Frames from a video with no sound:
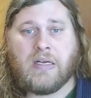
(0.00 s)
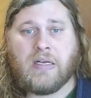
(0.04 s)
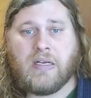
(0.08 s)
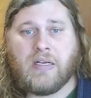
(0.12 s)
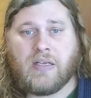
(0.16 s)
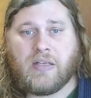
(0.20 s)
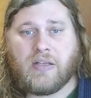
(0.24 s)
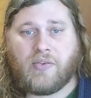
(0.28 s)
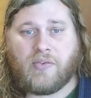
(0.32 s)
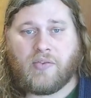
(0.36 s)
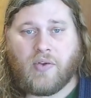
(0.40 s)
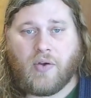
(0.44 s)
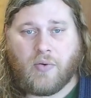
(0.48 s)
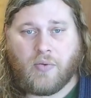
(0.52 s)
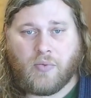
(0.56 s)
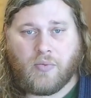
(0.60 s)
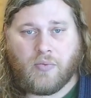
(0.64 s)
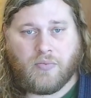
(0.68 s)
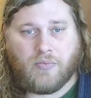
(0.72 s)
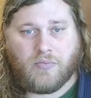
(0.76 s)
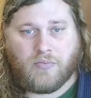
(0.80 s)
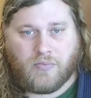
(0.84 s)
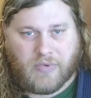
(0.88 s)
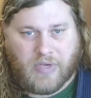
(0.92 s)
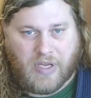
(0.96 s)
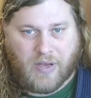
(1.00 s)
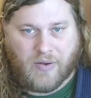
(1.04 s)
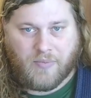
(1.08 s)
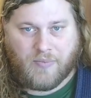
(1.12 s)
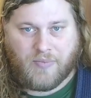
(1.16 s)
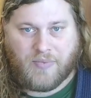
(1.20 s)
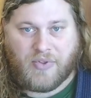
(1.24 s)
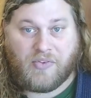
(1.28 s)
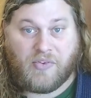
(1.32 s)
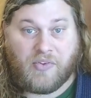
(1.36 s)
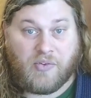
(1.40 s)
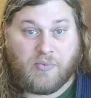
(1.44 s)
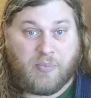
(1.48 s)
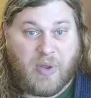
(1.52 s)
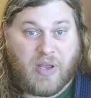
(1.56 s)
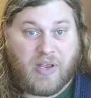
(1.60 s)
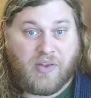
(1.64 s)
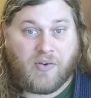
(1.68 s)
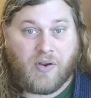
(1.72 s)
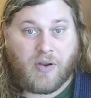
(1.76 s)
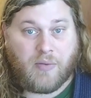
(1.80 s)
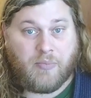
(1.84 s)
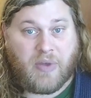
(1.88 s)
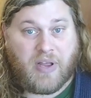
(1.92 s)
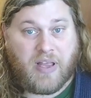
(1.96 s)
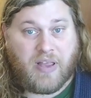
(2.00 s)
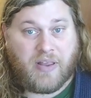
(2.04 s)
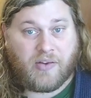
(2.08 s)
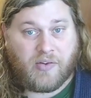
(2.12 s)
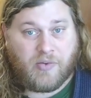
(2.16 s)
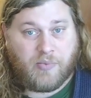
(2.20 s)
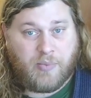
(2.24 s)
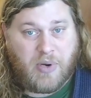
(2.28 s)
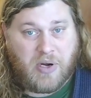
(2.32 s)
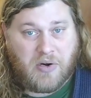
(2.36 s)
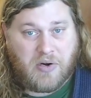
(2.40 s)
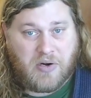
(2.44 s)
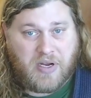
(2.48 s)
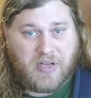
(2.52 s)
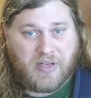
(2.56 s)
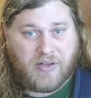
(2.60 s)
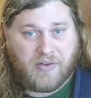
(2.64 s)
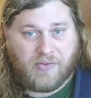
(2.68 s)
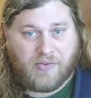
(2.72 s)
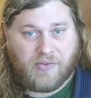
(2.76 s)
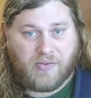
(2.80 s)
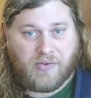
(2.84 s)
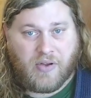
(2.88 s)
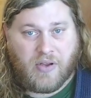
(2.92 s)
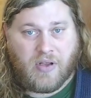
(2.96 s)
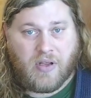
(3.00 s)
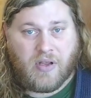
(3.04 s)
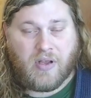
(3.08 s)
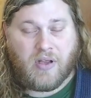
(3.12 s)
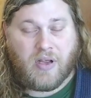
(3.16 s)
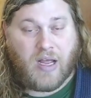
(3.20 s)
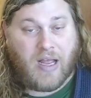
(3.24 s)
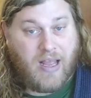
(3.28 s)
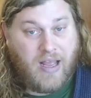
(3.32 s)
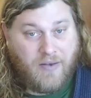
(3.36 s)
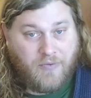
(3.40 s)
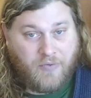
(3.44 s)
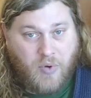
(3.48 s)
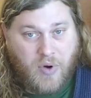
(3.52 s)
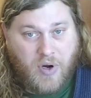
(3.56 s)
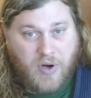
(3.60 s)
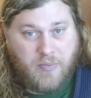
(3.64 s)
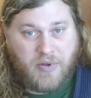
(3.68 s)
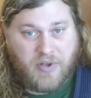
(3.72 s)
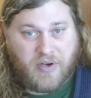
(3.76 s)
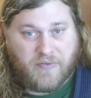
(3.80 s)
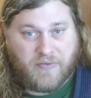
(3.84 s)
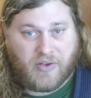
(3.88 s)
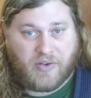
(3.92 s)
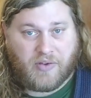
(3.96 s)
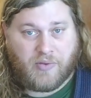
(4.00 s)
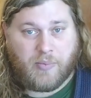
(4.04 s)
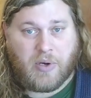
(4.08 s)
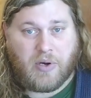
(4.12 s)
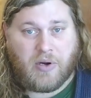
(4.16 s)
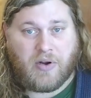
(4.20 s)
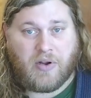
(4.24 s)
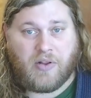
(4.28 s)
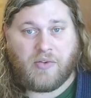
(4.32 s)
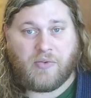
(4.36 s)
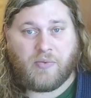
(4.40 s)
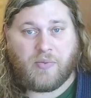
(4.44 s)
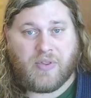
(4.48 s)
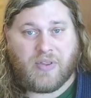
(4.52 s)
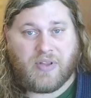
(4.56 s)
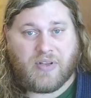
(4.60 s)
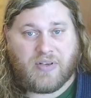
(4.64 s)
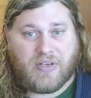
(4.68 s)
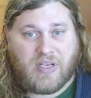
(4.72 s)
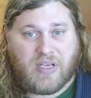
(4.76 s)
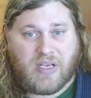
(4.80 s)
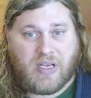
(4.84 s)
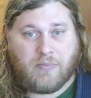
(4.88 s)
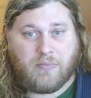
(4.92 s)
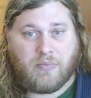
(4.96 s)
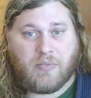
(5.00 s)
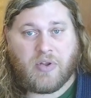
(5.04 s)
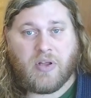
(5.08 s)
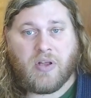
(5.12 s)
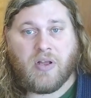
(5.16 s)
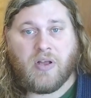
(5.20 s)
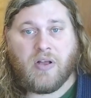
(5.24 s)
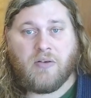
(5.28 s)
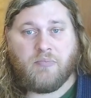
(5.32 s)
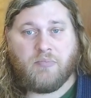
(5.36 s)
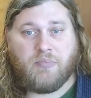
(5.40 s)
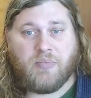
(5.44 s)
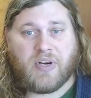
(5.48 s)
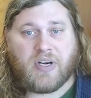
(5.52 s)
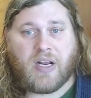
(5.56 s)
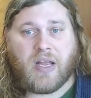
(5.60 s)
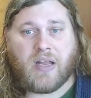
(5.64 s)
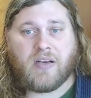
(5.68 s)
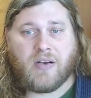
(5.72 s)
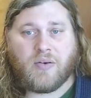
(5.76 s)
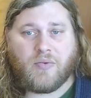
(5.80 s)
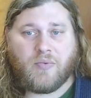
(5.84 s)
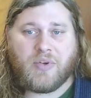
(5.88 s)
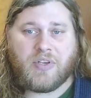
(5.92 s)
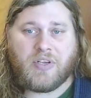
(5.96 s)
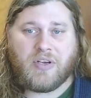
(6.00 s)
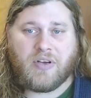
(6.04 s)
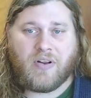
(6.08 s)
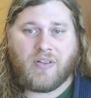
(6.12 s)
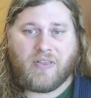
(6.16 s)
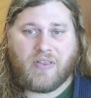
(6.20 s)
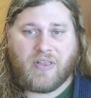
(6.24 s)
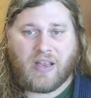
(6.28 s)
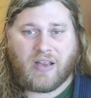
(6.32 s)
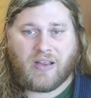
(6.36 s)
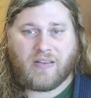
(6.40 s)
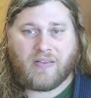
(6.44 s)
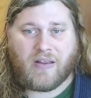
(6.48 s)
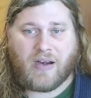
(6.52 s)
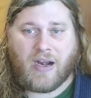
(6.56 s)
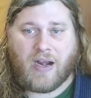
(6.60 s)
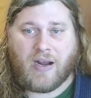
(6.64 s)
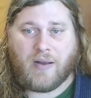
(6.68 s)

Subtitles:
So, this is based on my experience. I have quite a bit of experience with the team, but I don't want you to think that I